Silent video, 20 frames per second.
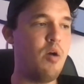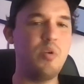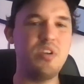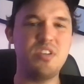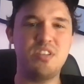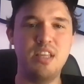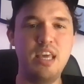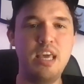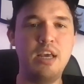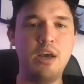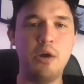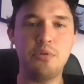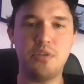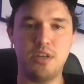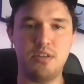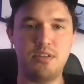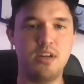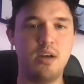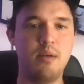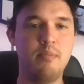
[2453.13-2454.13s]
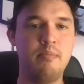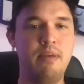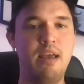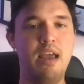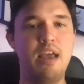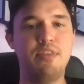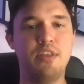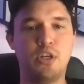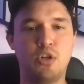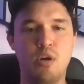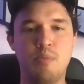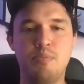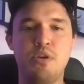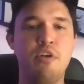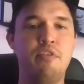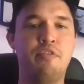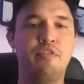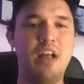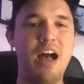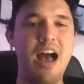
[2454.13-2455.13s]
was the ecosystem and the
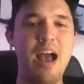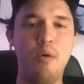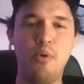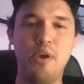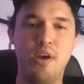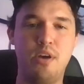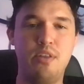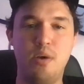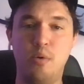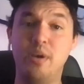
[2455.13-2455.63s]
crypto flywheel